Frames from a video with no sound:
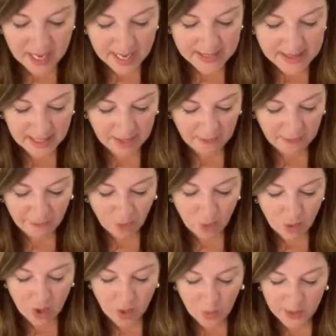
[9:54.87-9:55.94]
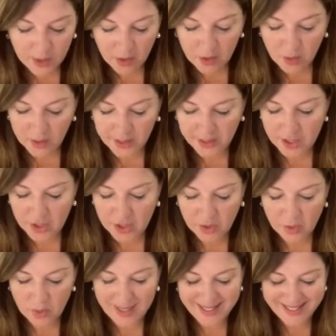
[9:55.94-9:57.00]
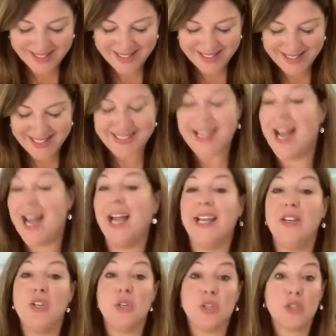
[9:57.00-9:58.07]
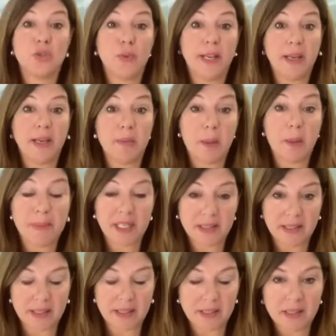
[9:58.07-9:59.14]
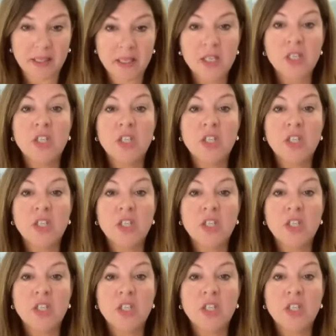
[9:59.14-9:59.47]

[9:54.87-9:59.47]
And day 4, we are going to design your dream business.